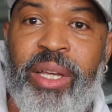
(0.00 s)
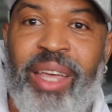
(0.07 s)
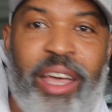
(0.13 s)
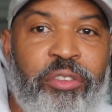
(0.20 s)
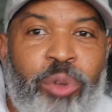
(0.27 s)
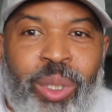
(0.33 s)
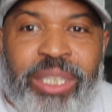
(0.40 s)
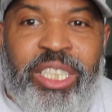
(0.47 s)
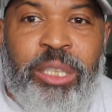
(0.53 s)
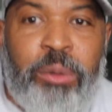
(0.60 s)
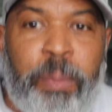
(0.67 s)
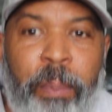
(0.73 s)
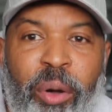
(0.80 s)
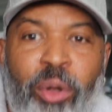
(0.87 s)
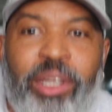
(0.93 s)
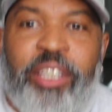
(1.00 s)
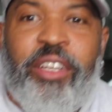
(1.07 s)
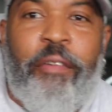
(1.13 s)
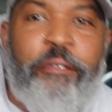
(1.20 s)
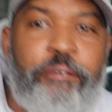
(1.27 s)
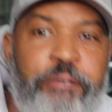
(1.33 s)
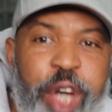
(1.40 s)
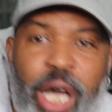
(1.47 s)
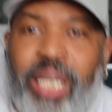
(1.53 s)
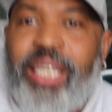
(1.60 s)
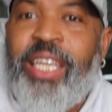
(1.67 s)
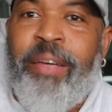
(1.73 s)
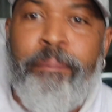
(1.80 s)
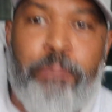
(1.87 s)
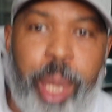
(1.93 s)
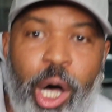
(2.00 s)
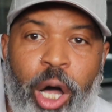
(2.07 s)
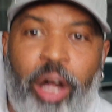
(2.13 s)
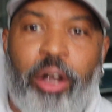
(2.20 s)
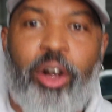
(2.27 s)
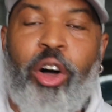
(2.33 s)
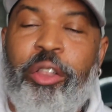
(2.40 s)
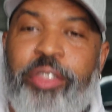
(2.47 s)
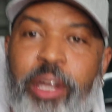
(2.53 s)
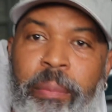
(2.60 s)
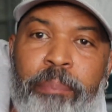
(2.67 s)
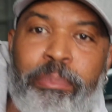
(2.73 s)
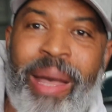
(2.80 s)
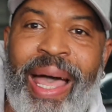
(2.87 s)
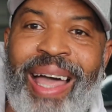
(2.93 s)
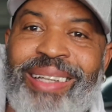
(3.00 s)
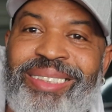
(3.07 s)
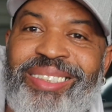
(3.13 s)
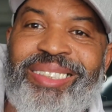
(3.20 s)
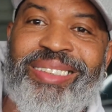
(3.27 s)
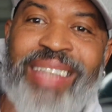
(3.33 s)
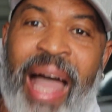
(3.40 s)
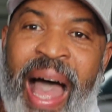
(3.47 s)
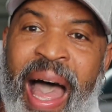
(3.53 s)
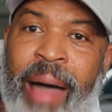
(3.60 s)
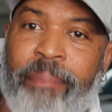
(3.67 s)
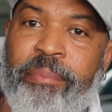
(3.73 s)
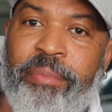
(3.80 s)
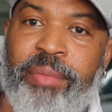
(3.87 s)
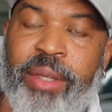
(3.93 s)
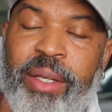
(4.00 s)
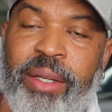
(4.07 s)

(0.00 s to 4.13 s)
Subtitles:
Everyone keeps pulling a fucking bar on their back. Stop!